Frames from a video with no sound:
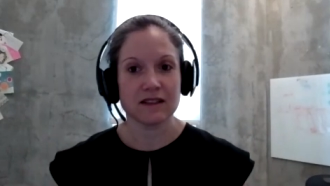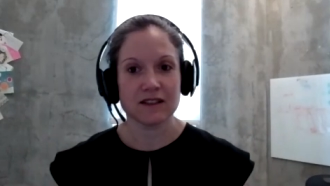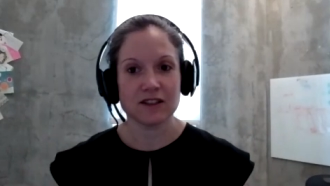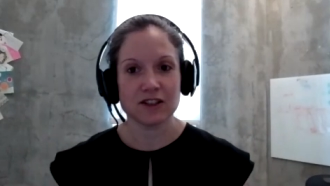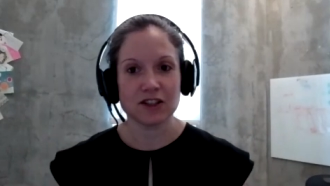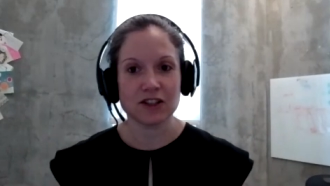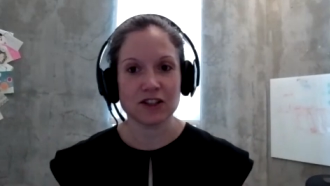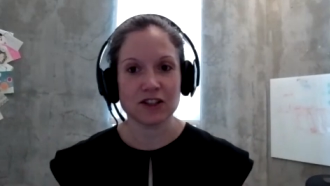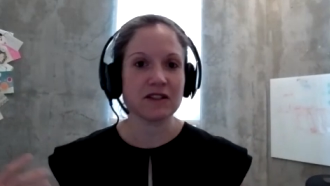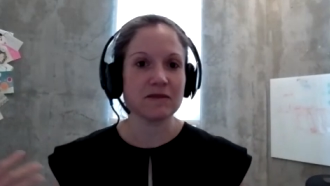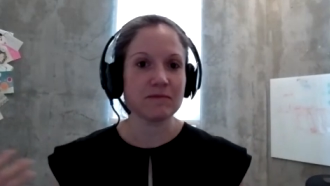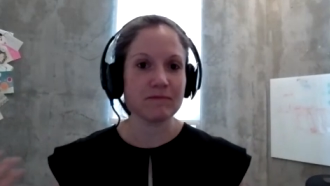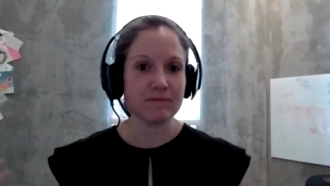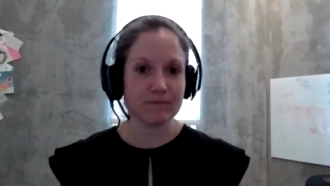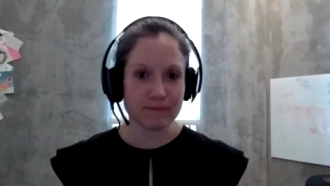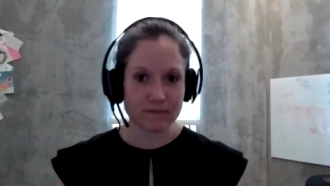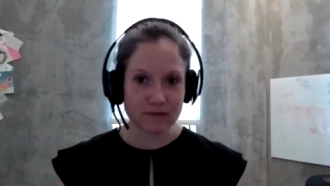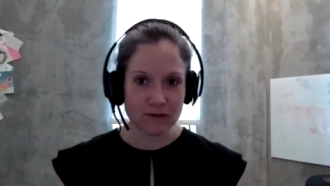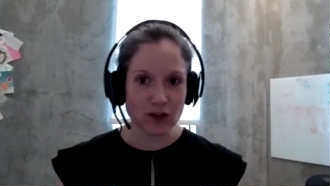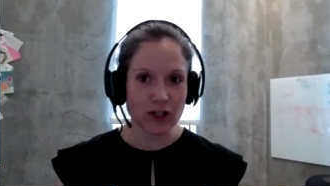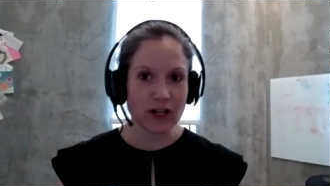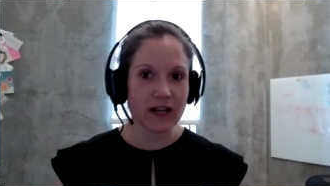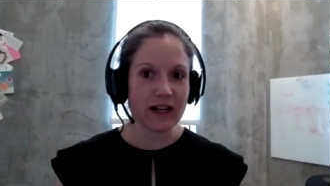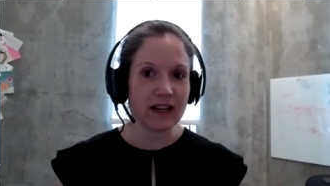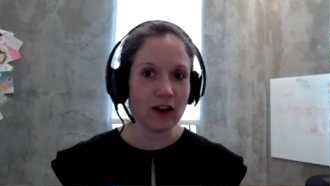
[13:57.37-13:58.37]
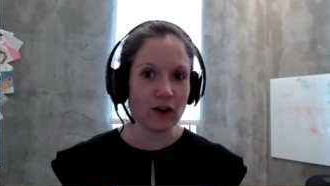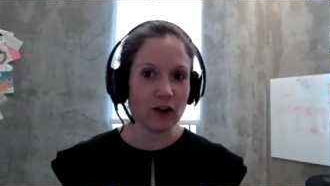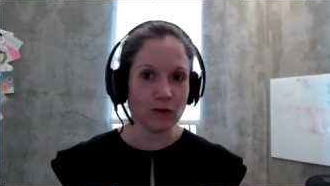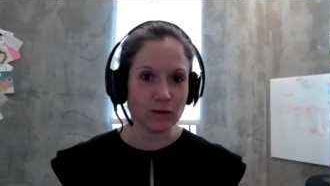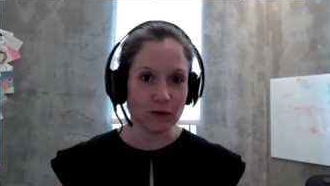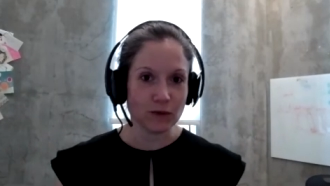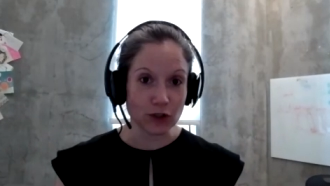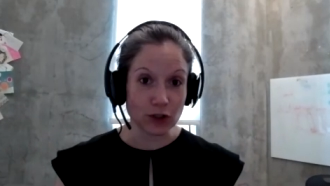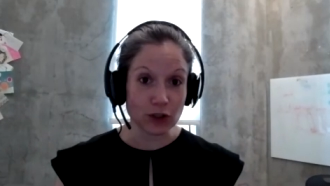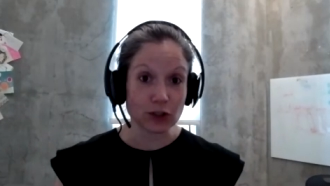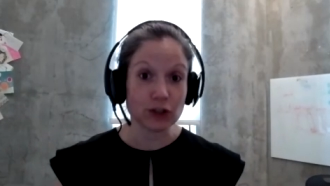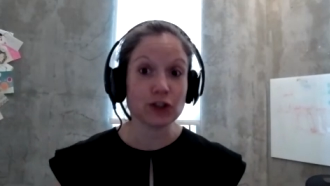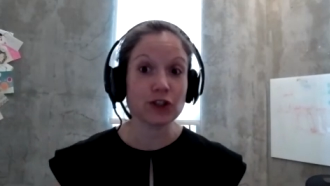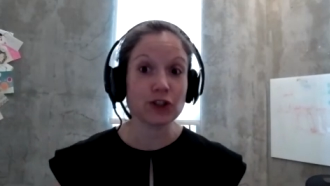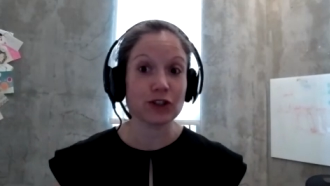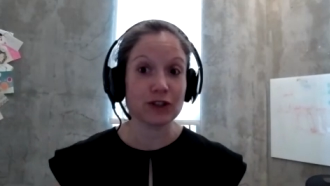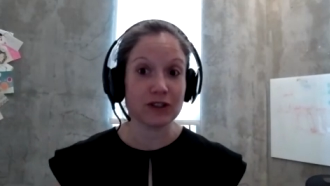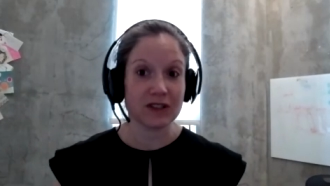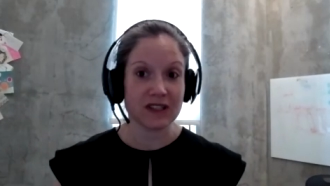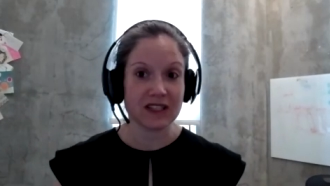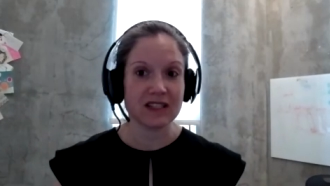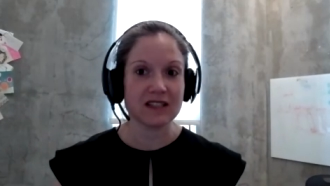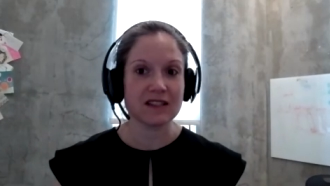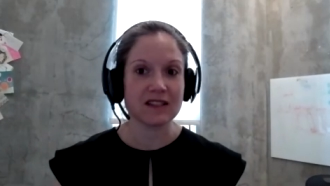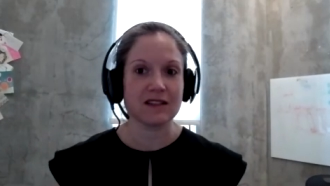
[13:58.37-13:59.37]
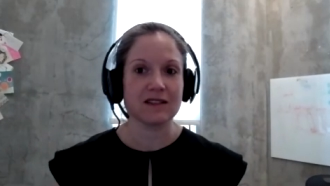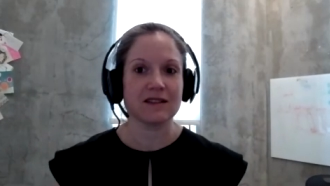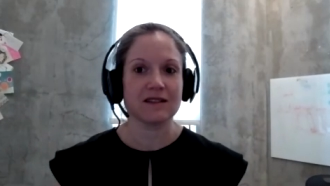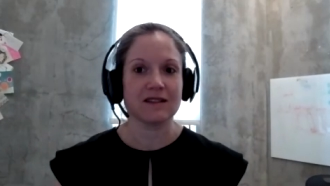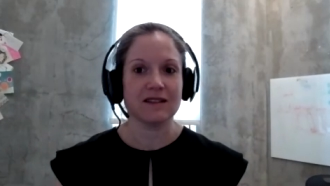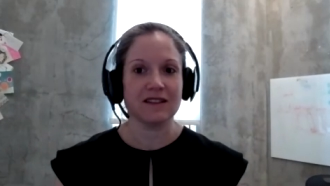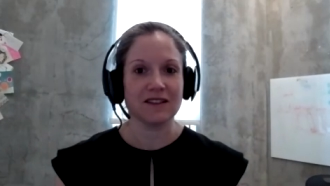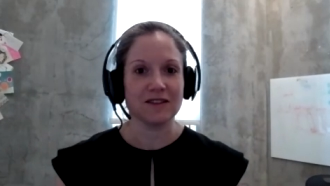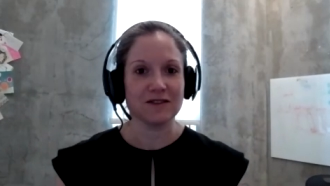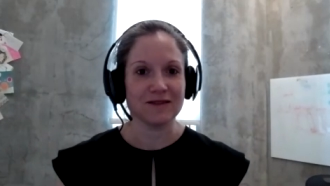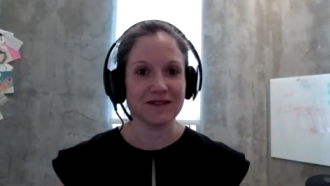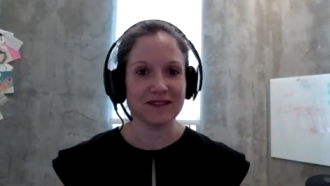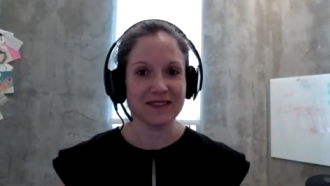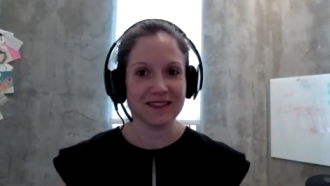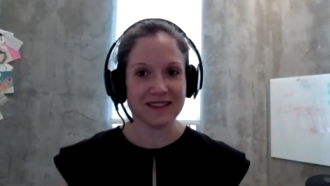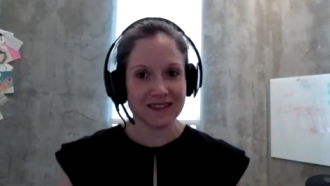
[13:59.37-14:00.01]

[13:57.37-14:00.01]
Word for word: just to try to help nurture these you know,